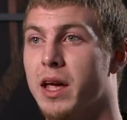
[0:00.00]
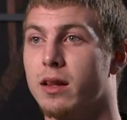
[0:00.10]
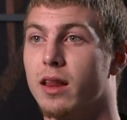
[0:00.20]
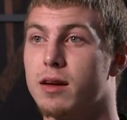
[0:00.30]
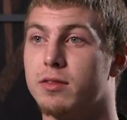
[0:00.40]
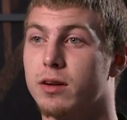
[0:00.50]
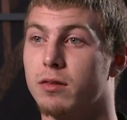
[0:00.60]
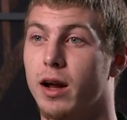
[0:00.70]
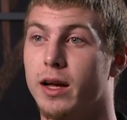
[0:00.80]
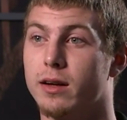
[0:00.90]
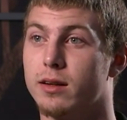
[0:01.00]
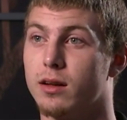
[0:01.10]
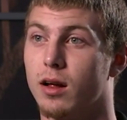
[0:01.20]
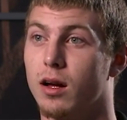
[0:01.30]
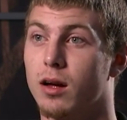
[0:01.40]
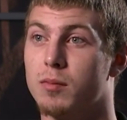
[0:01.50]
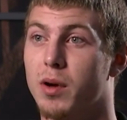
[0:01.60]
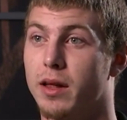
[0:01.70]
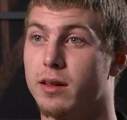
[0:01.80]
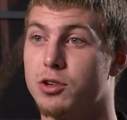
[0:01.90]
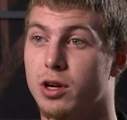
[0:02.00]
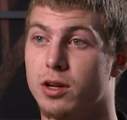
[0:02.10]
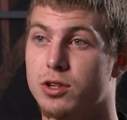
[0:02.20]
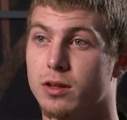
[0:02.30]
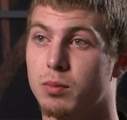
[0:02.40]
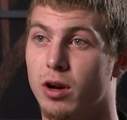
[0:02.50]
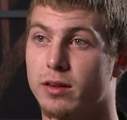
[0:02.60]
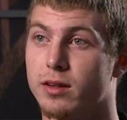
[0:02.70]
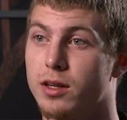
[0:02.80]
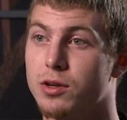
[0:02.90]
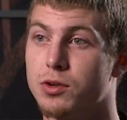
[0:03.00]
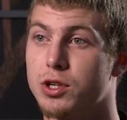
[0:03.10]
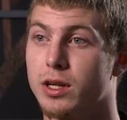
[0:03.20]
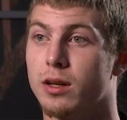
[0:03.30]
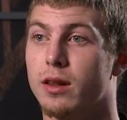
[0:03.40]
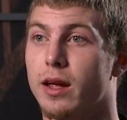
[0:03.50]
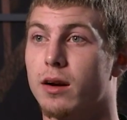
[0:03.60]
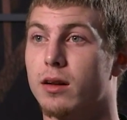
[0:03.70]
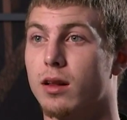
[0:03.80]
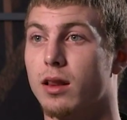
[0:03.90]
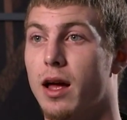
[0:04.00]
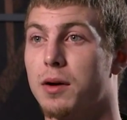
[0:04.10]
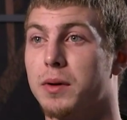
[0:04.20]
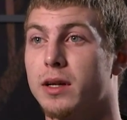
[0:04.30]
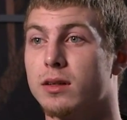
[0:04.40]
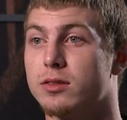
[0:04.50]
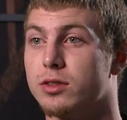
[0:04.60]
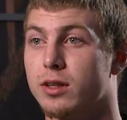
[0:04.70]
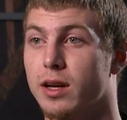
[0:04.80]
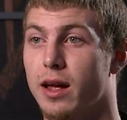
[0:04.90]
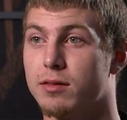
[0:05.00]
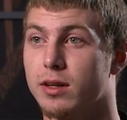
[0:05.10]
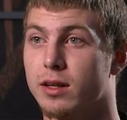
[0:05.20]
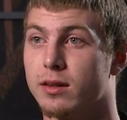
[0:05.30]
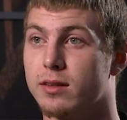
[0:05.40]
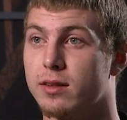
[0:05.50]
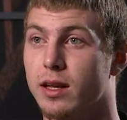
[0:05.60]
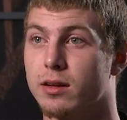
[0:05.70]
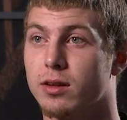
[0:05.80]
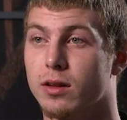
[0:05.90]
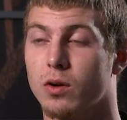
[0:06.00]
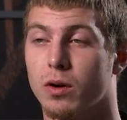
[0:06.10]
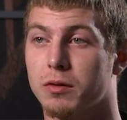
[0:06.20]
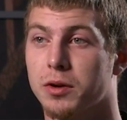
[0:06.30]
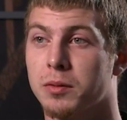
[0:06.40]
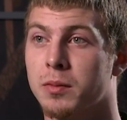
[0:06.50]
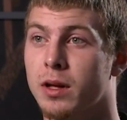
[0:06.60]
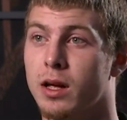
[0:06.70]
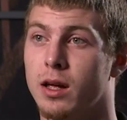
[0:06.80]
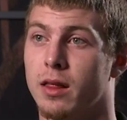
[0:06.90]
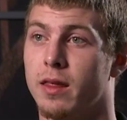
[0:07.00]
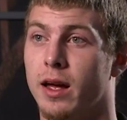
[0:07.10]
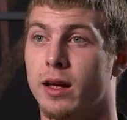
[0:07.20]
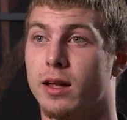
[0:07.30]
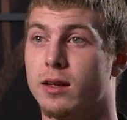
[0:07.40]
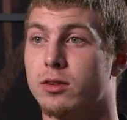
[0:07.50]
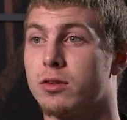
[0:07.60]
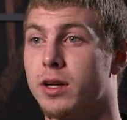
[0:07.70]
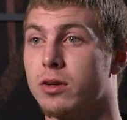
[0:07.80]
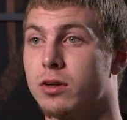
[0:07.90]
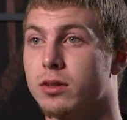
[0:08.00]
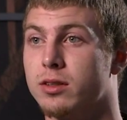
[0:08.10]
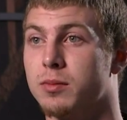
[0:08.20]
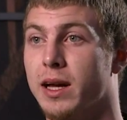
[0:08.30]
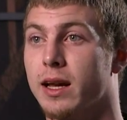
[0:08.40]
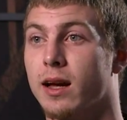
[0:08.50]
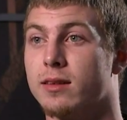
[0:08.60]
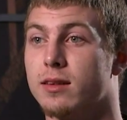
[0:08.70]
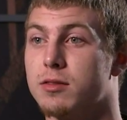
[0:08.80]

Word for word: made left and right uh, by the judge and the prosecution. They aren't allowing certain evidence into the courtroom that is critical to my dad's